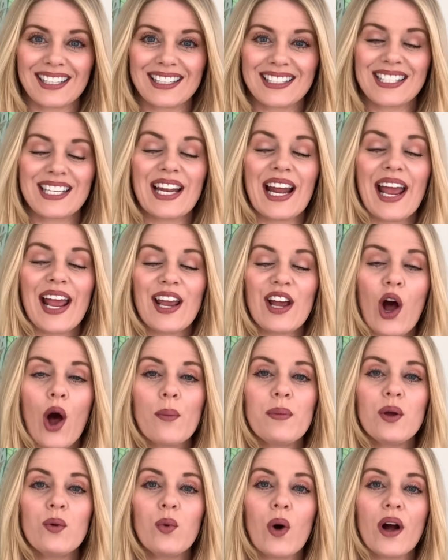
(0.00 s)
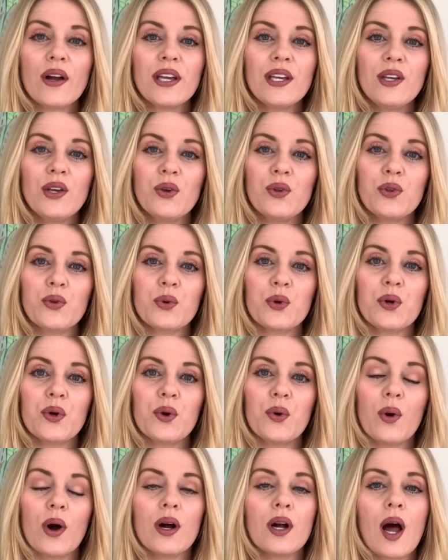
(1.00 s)
Today, I'll be walking you
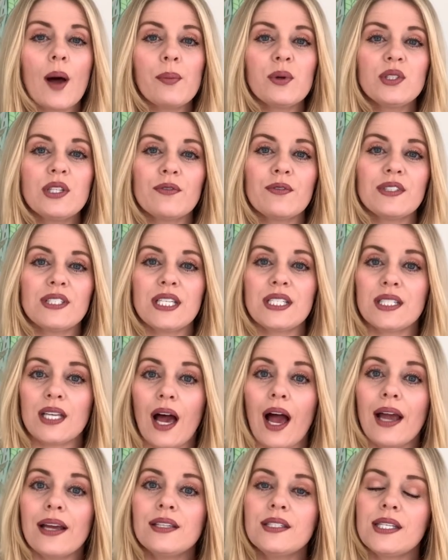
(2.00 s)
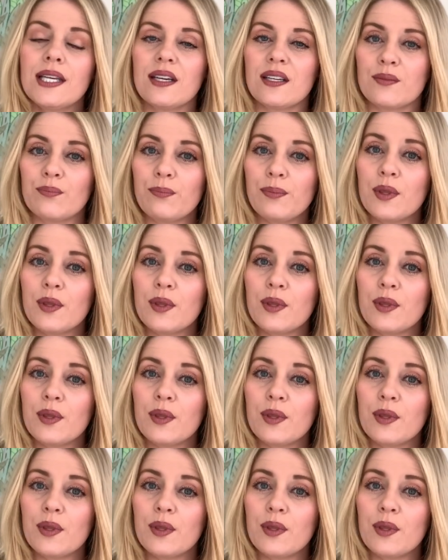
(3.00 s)
through a couple different designs and